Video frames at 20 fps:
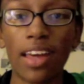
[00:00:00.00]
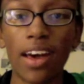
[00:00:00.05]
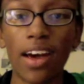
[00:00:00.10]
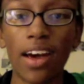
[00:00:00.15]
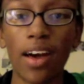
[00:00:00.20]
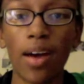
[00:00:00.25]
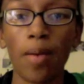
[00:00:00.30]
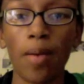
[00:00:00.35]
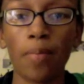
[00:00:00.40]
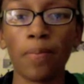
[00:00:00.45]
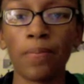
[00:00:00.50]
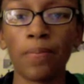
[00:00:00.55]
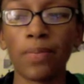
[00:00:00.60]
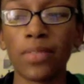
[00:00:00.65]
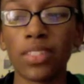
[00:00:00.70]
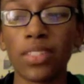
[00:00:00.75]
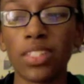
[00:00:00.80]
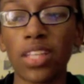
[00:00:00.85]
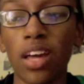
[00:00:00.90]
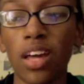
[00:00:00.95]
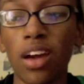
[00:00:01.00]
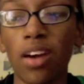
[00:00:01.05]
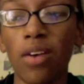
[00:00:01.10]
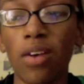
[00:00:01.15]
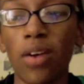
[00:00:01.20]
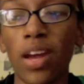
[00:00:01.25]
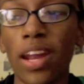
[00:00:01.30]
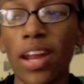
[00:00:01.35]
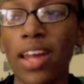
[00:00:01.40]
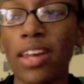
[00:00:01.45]

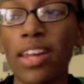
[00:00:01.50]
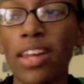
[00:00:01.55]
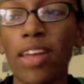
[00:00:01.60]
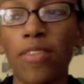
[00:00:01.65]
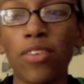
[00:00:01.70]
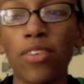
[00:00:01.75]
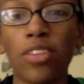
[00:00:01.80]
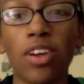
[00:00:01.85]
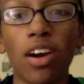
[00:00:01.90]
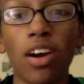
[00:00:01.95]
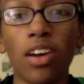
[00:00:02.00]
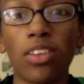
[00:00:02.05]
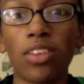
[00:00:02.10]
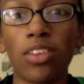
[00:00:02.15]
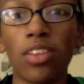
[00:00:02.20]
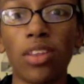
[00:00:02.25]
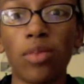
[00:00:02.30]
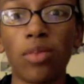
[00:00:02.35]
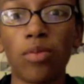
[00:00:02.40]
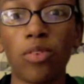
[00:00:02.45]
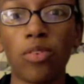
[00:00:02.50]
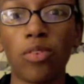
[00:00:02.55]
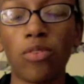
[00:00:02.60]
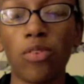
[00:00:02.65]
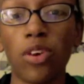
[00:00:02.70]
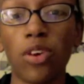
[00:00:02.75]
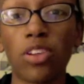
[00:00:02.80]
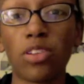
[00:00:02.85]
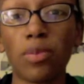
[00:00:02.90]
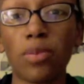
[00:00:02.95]
And I never talk to them for
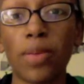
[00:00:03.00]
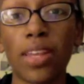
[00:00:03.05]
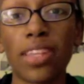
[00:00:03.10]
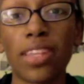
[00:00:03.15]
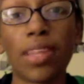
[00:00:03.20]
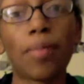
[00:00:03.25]
400 minutes.